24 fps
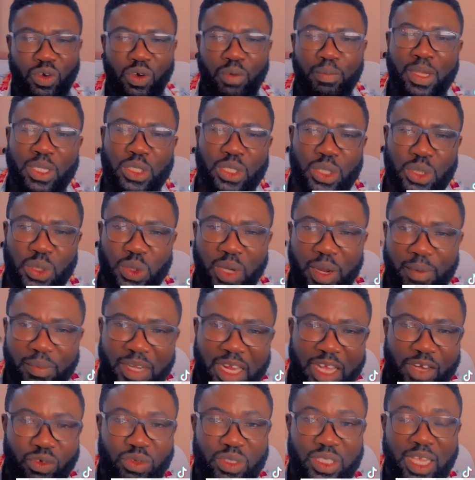over subscribe
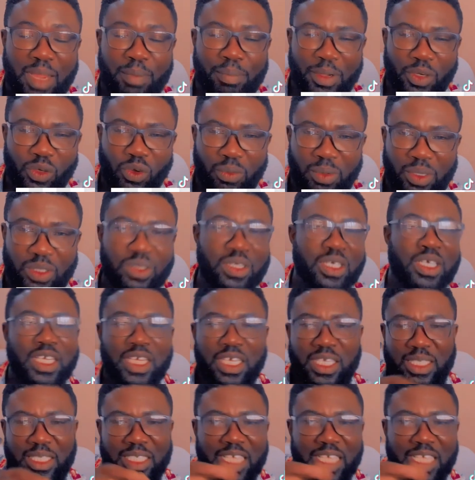now on Sabbath.